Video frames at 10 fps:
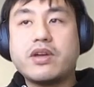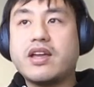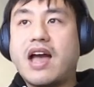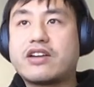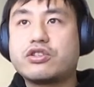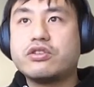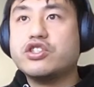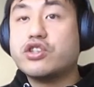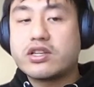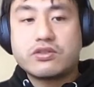we actually
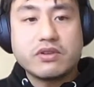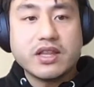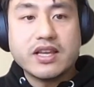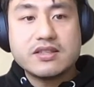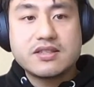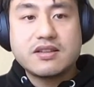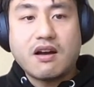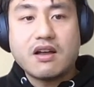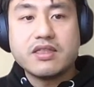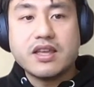just released
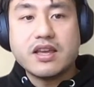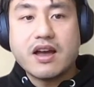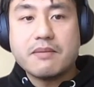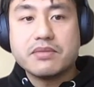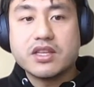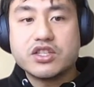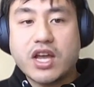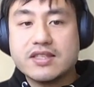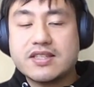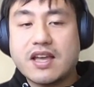on the
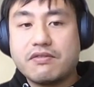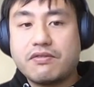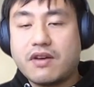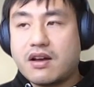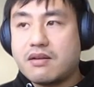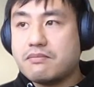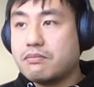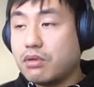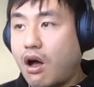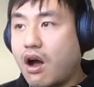
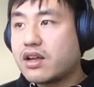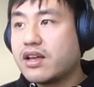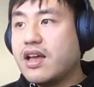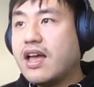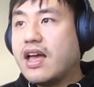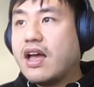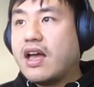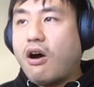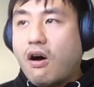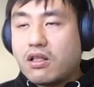ChainSafe blog,
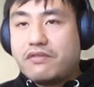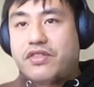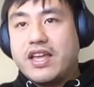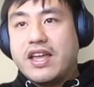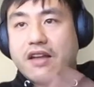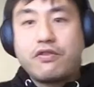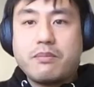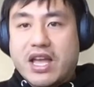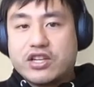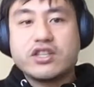all of the
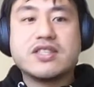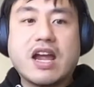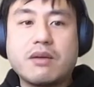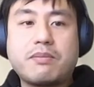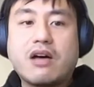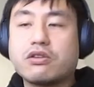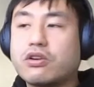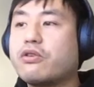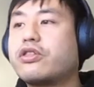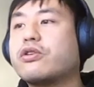information is there, but I'll
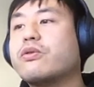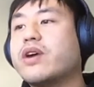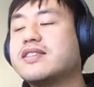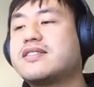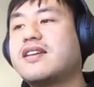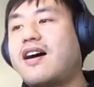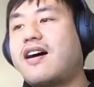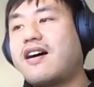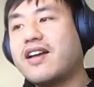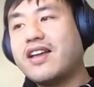go through it
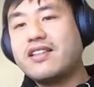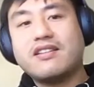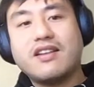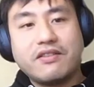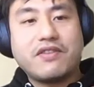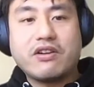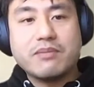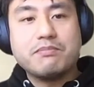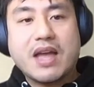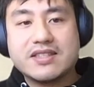in a very
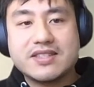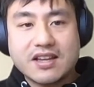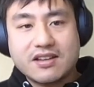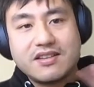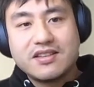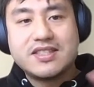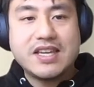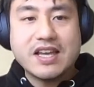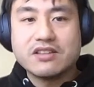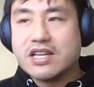basic
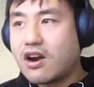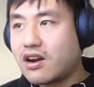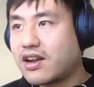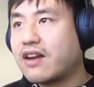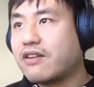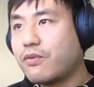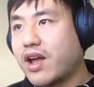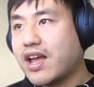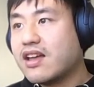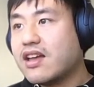TLDR kind of
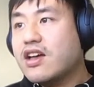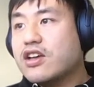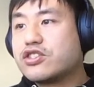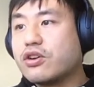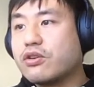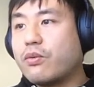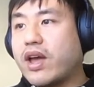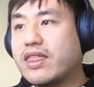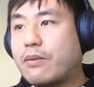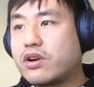way. So the
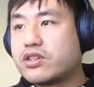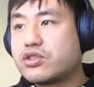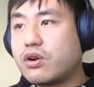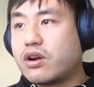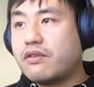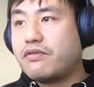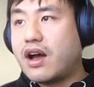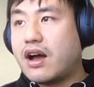way that we're sort of